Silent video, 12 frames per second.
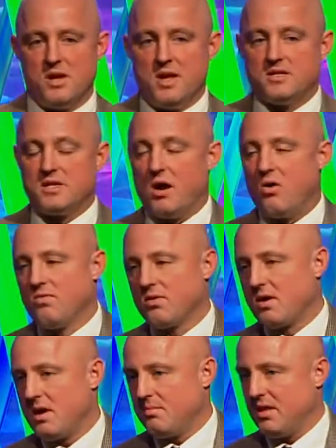to
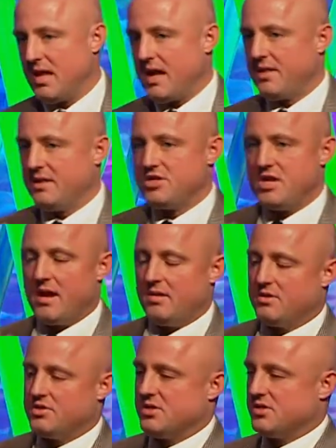overcome a lot of the
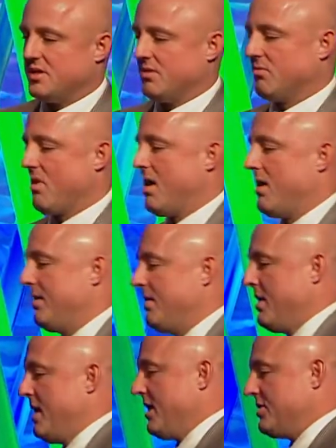challenges that Ron
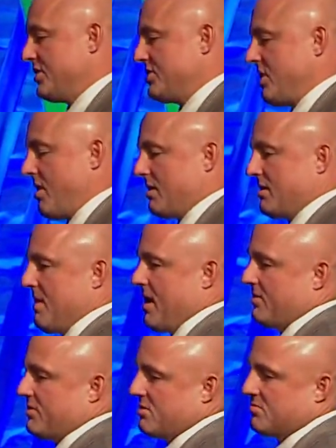just talked about in
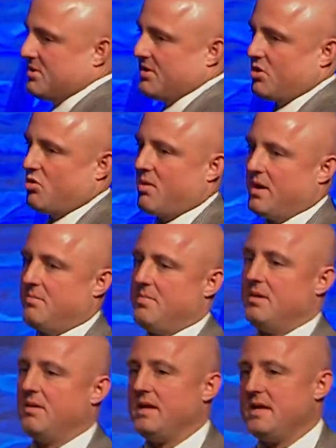terms of the credibility,